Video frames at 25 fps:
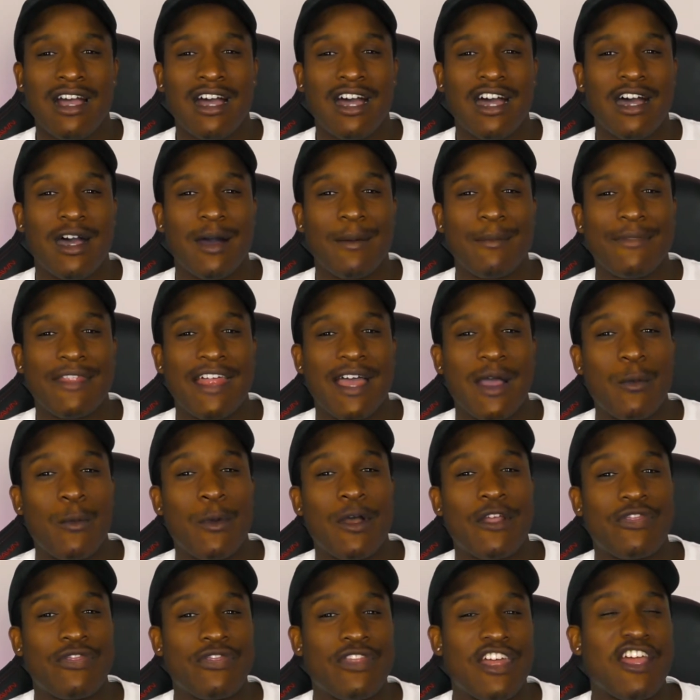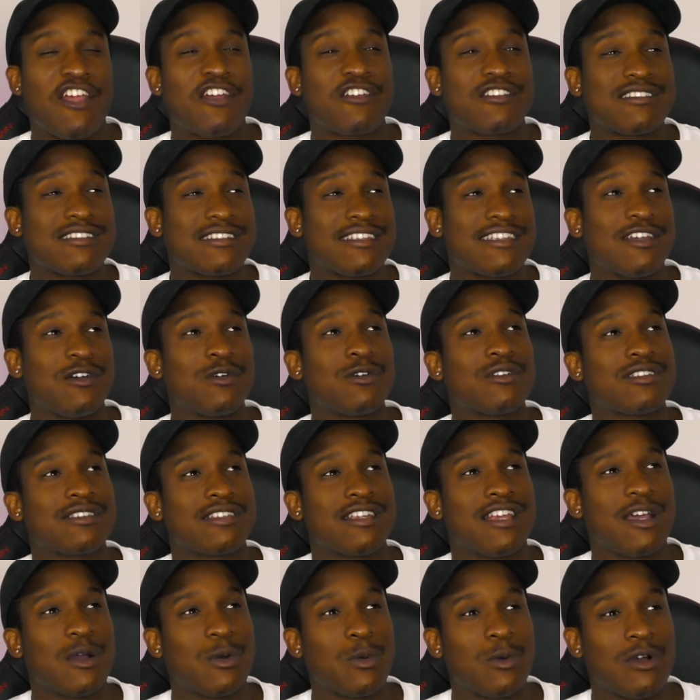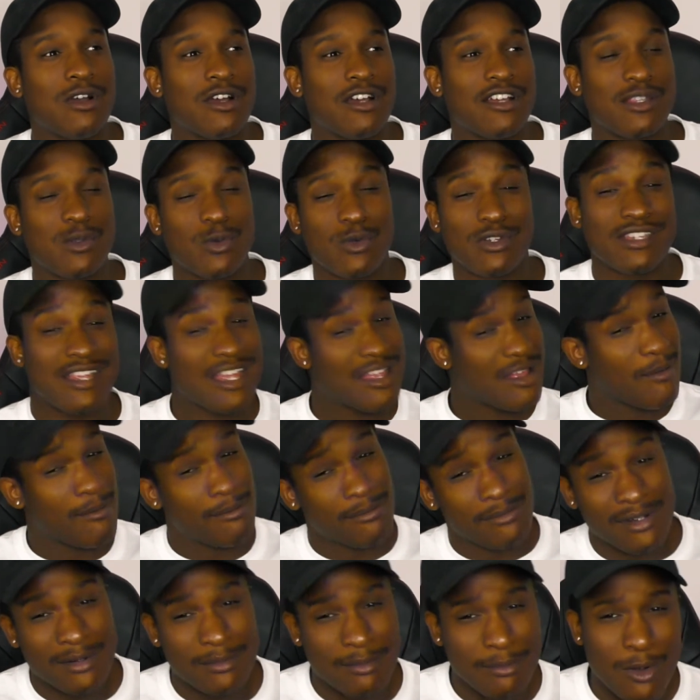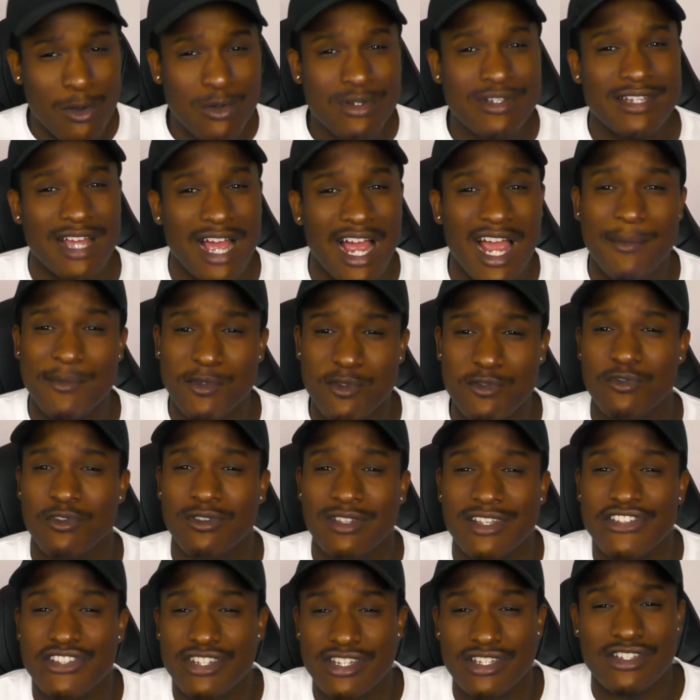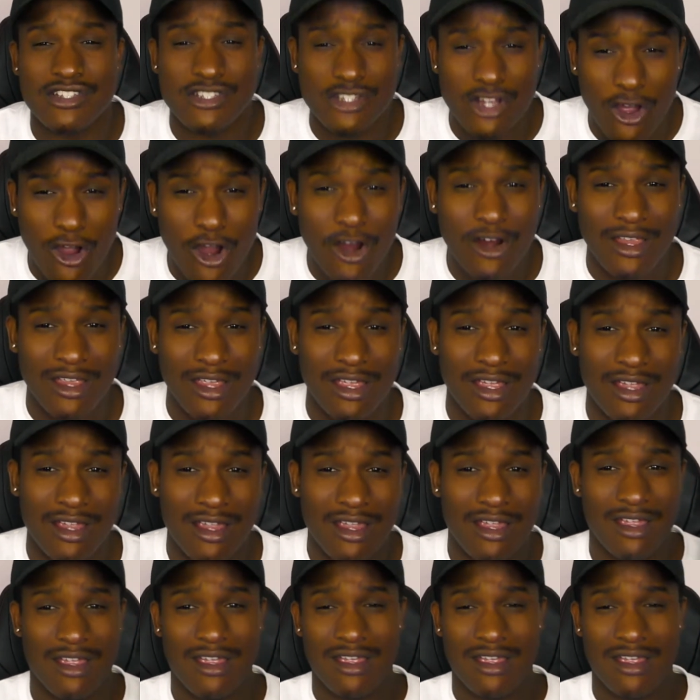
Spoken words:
that what their skill set was, which most times was really just talking.